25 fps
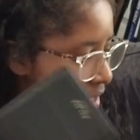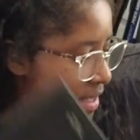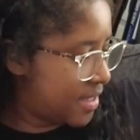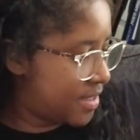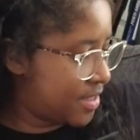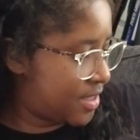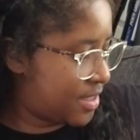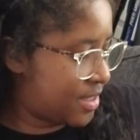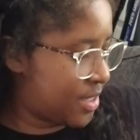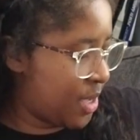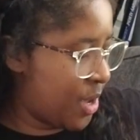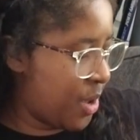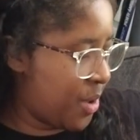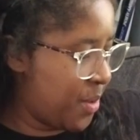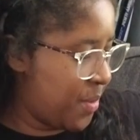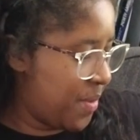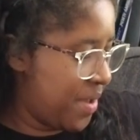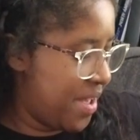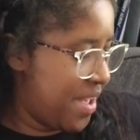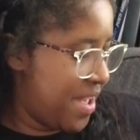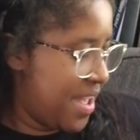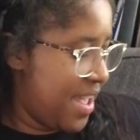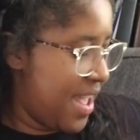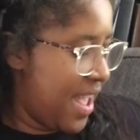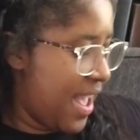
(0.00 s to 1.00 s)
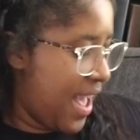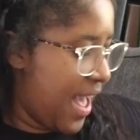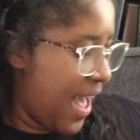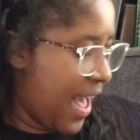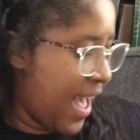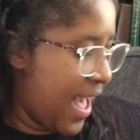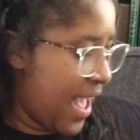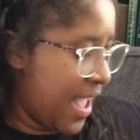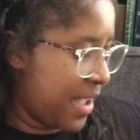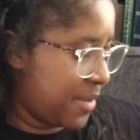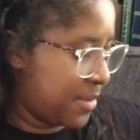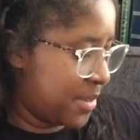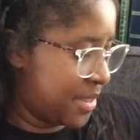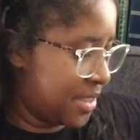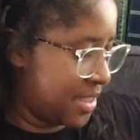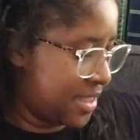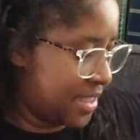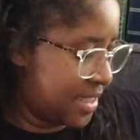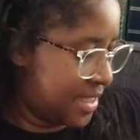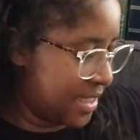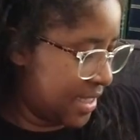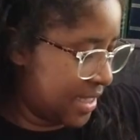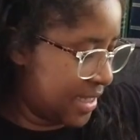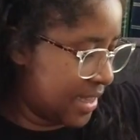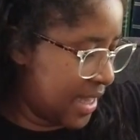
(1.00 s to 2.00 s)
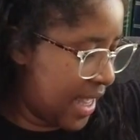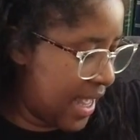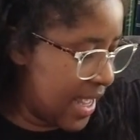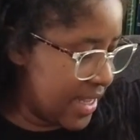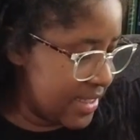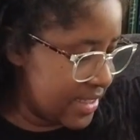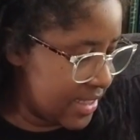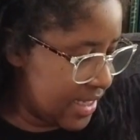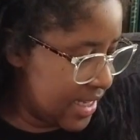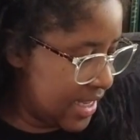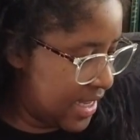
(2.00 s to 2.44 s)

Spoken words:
So I will just stick that